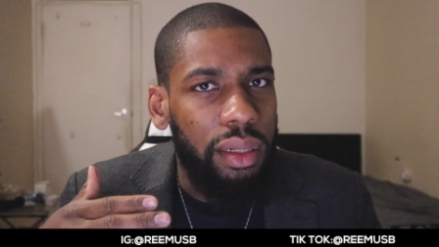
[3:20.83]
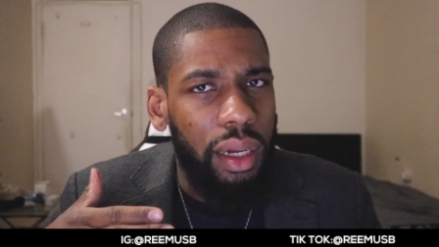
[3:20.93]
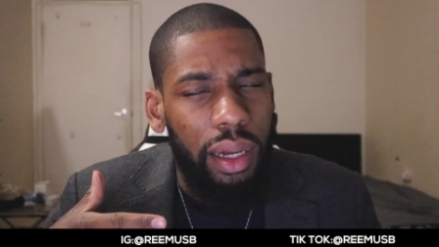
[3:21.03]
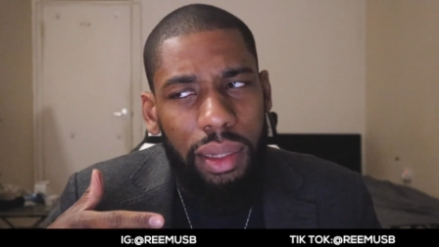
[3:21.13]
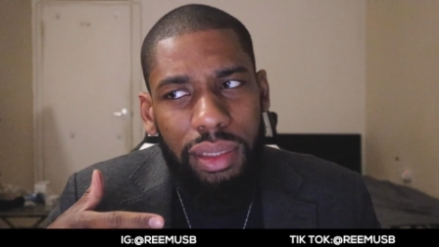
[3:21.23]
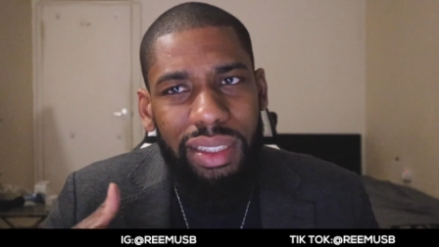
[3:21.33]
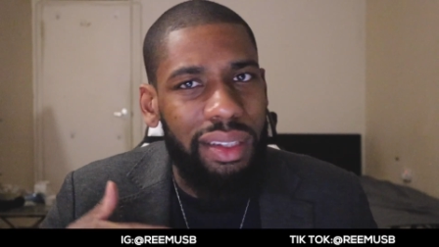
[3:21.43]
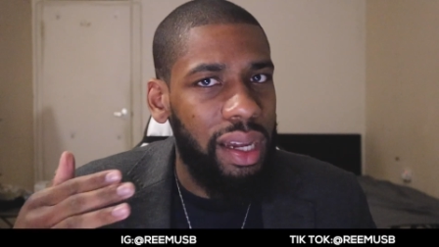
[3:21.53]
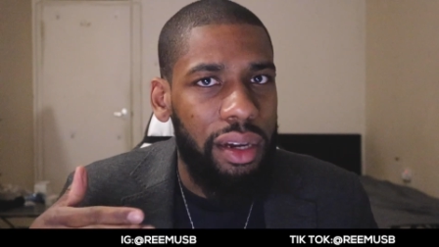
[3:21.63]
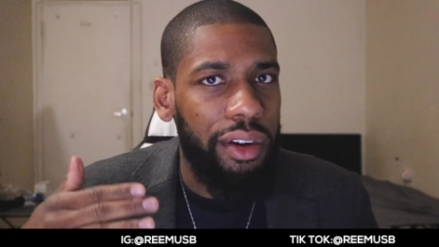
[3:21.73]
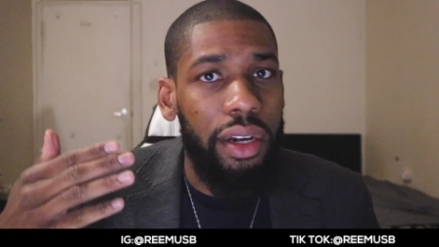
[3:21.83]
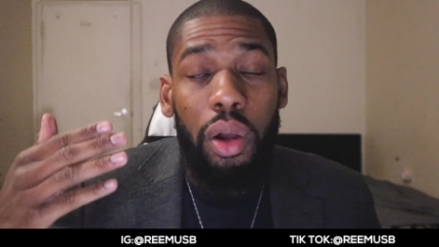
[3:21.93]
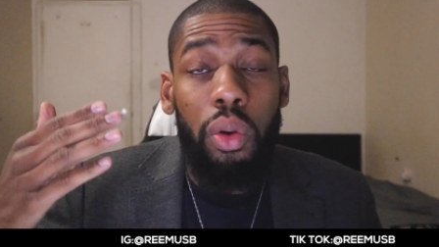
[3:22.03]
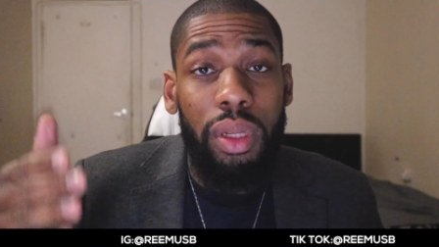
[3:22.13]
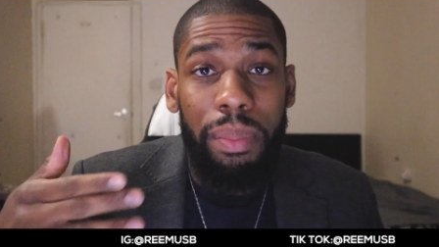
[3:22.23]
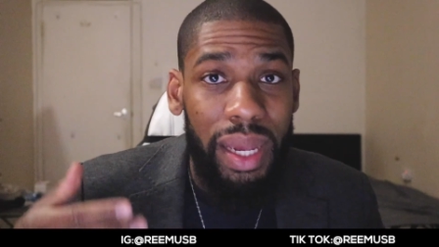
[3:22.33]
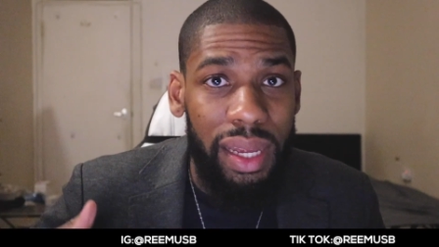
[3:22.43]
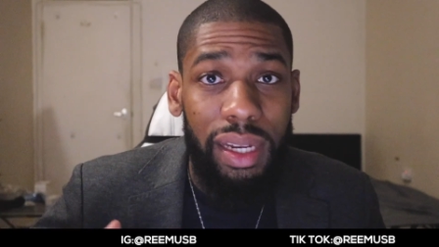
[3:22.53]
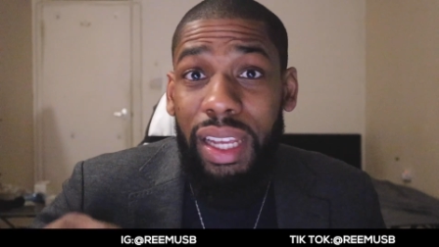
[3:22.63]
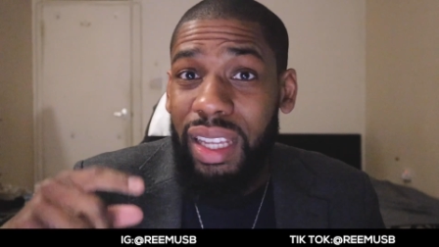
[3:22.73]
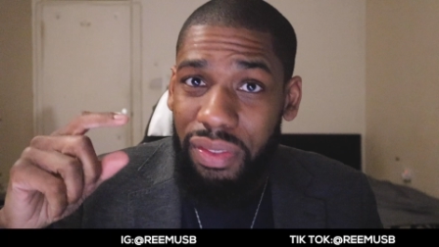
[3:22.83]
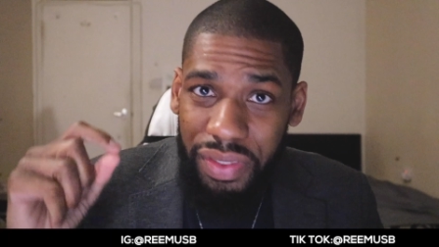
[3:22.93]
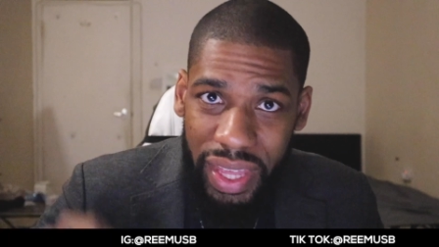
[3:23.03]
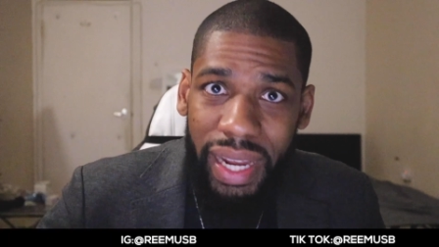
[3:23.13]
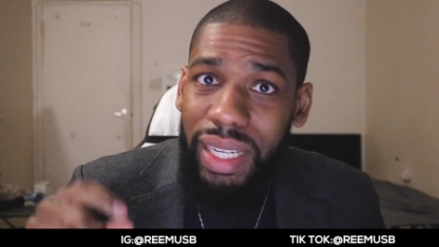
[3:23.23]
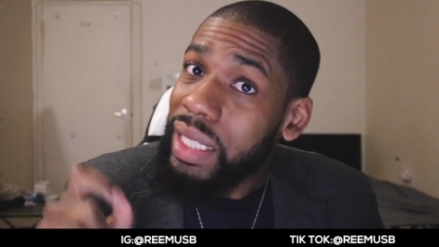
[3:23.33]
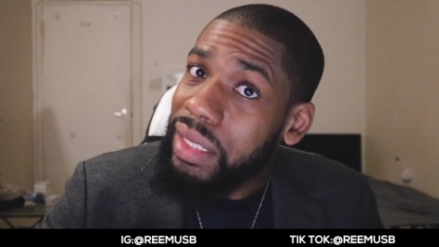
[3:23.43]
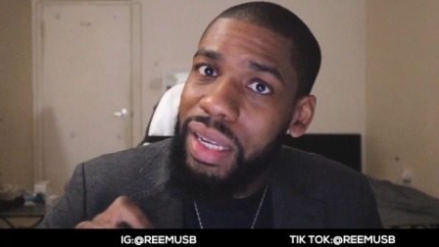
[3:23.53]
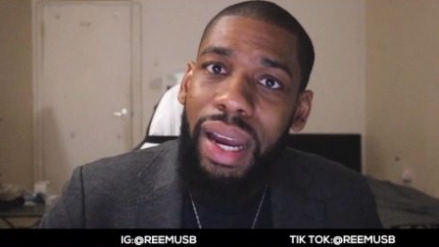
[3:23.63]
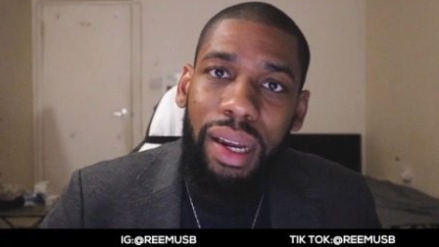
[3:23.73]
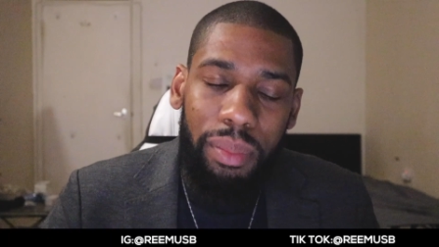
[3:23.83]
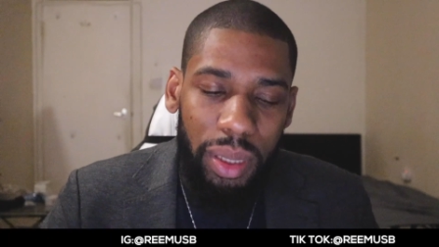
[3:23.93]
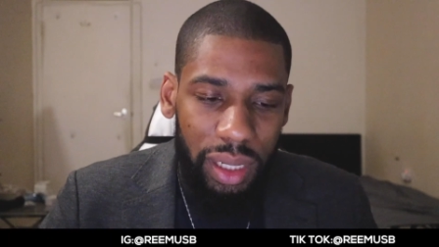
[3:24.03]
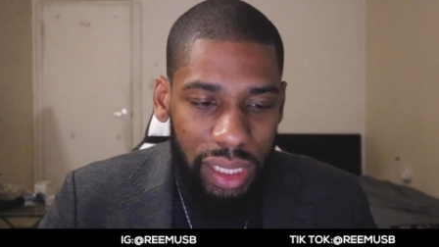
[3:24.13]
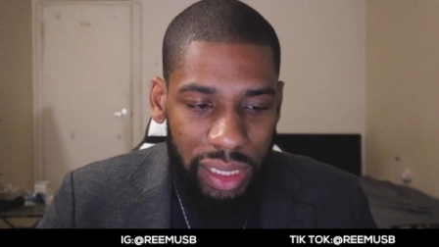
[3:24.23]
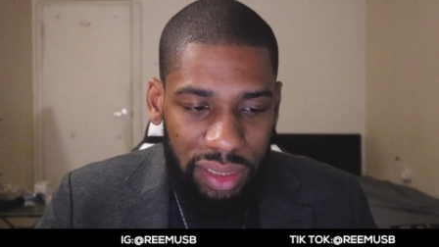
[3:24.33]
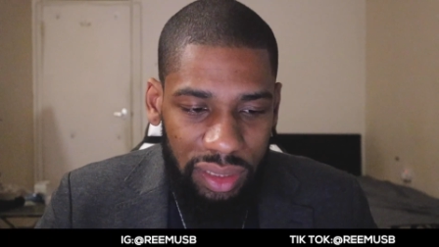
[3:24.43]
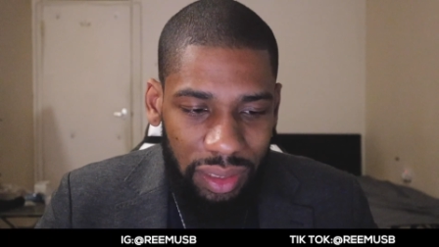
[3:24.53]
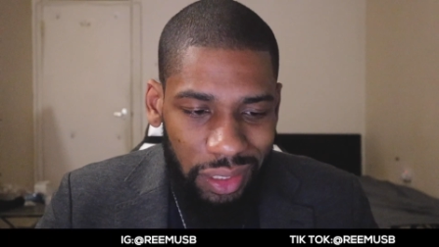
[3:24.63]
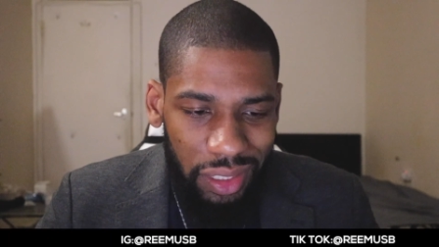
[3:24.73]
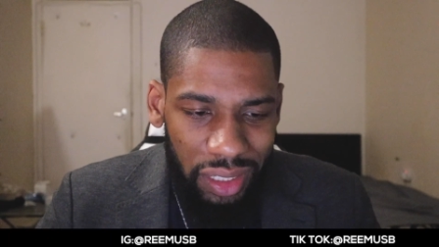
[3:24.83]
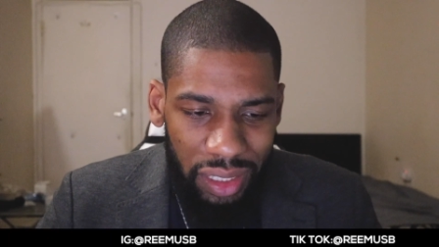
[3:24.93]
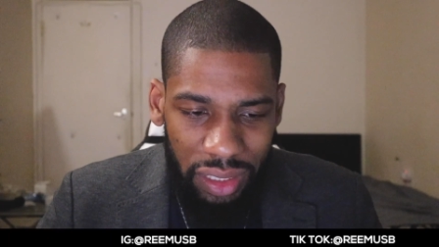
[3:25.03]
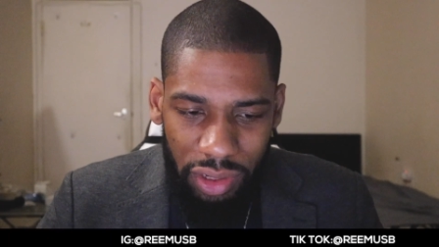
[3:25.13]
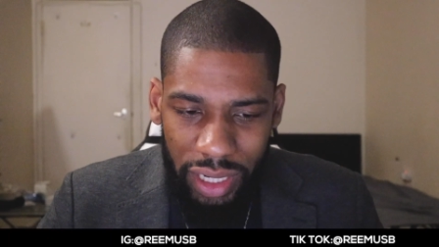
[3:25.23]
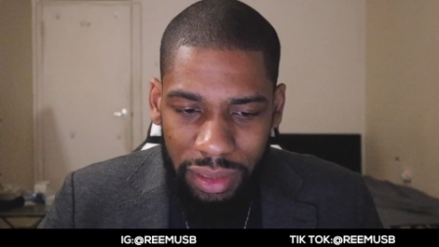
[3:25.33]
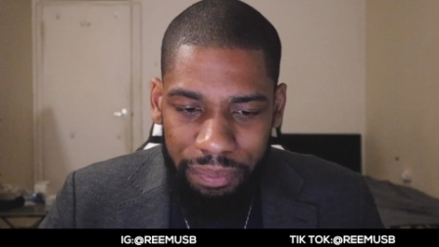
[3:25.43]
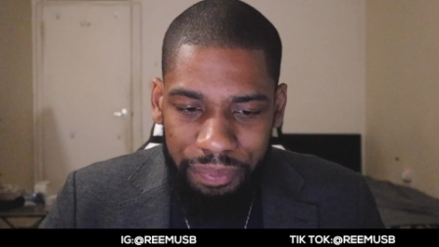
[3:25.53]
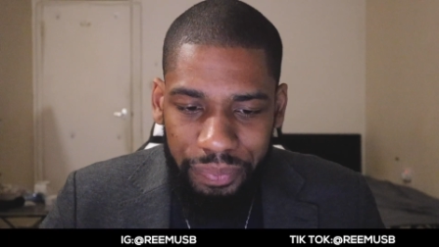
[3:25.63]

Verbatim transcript: uh, desire an older man if that is high up her list, right?